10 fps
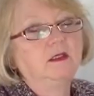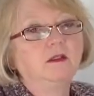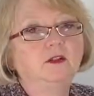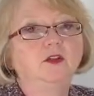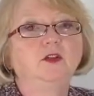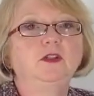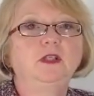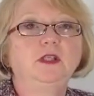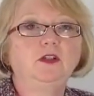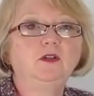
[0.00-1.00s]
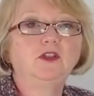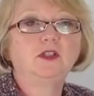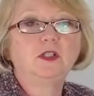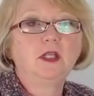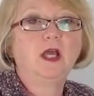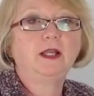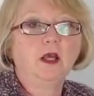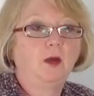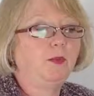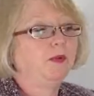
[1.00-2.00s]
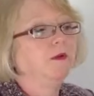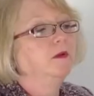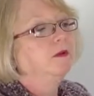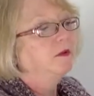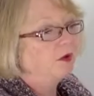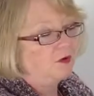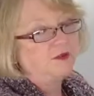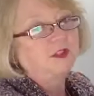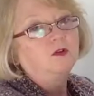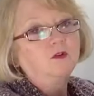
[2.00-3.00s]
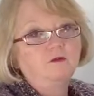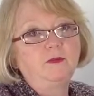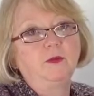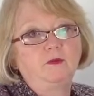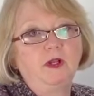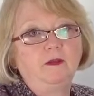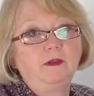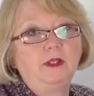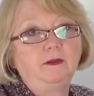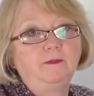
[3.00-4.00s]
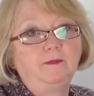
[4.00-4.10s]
that you can then use to line up the horizontal ribbon round there